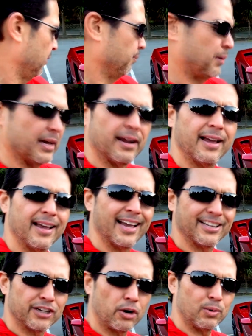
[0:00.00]
But
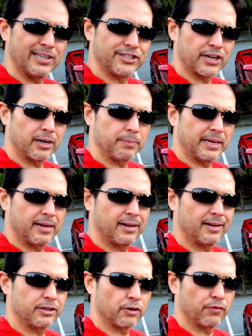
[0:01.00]
as always, gentlemen,
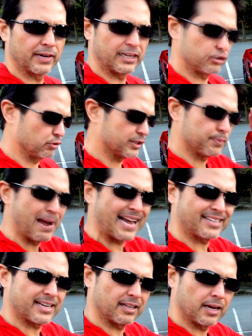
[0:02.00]
don't forget to
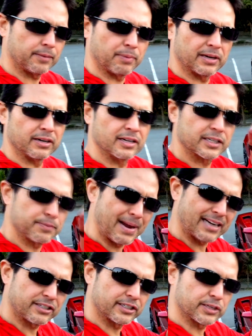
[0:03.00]
smash that like button,
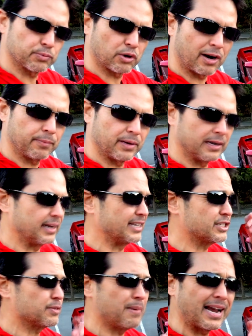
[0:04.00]
smash the subscribe button, and
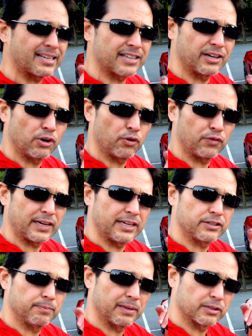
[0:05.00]
smash that
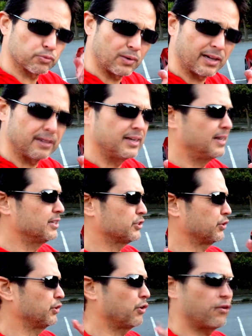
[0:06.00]
notification bell as well, so
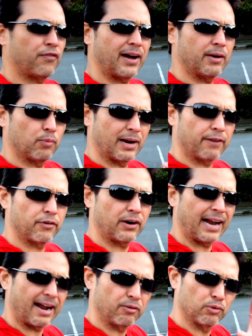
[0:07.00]
you're notified whenever
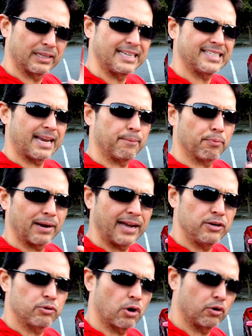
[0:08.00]
I release a
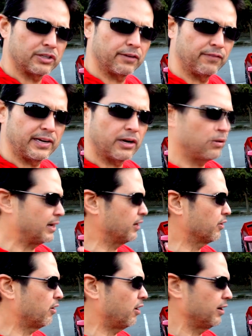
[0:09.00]
brand new coaching video
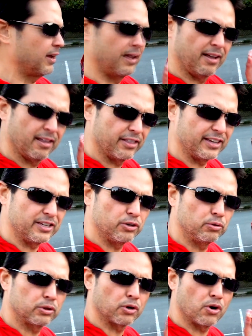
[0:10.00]
here on the
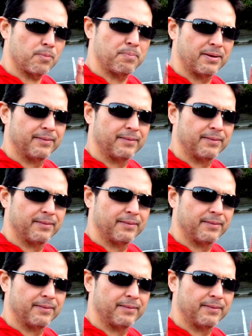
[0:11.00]
YouTube.